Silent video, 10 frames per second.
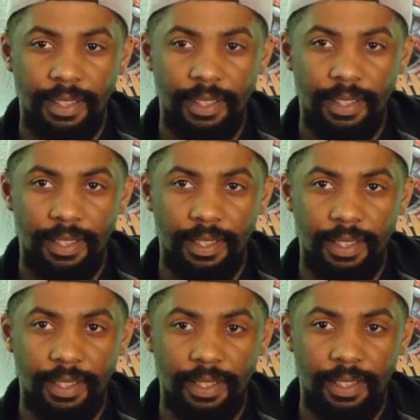
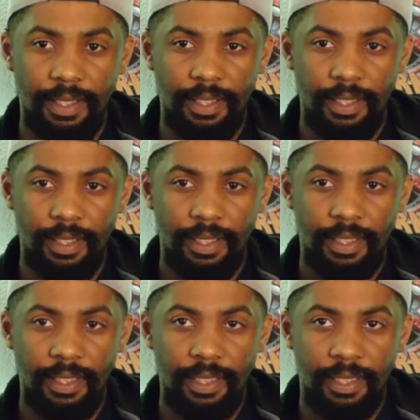
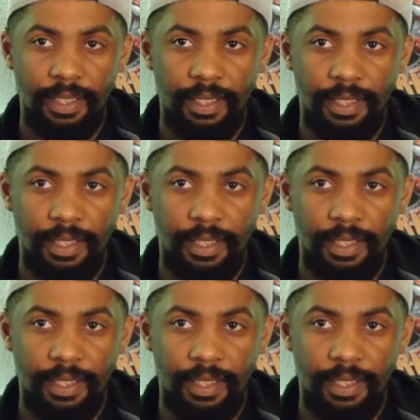(silent)